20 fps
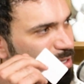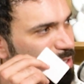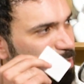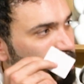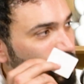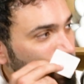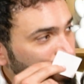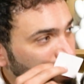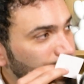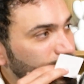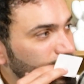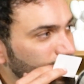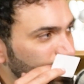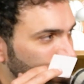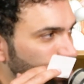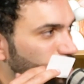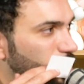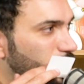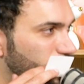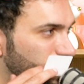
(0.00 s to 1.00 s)
But this
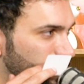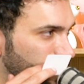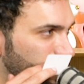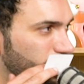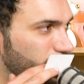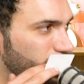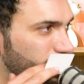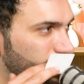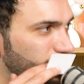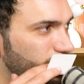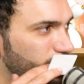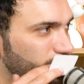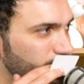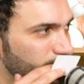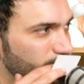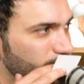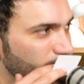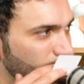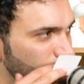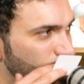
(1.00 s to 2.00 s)
is a
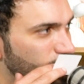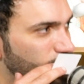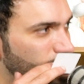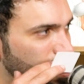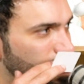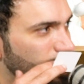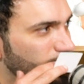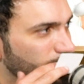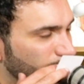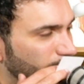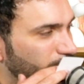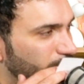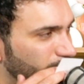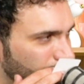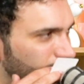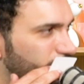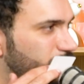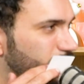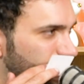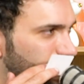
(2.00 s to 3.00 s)
chic,
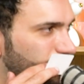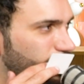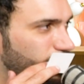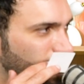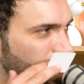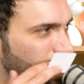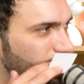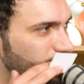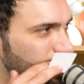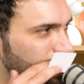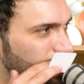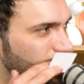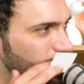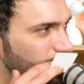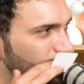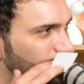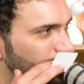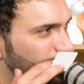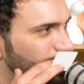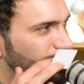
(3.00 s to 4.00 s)
it's a fragrance
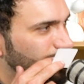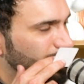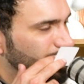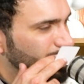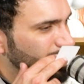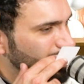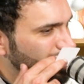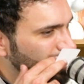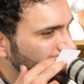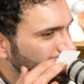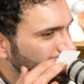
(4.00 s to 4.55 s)
version of it. Yeah.